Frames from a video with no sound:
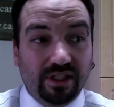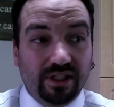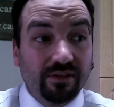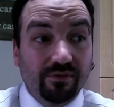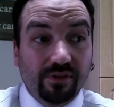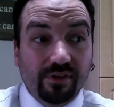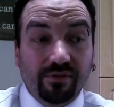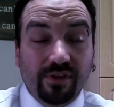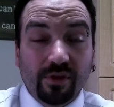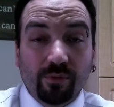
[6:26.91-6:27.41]

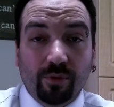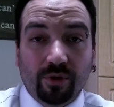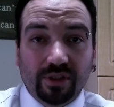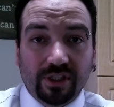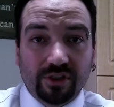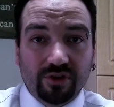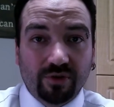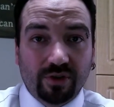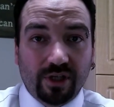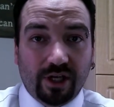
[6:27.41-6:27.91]
even if they won't
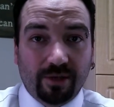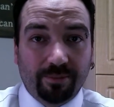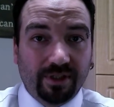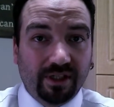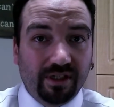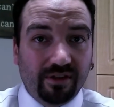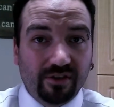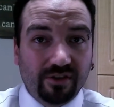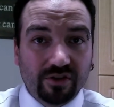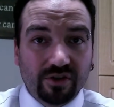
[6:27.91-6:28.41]
let you copy
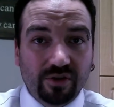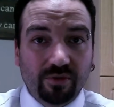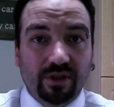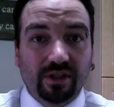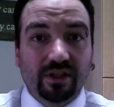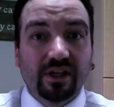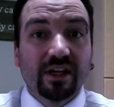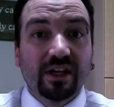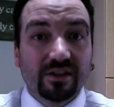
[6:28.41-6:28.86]
anything to it,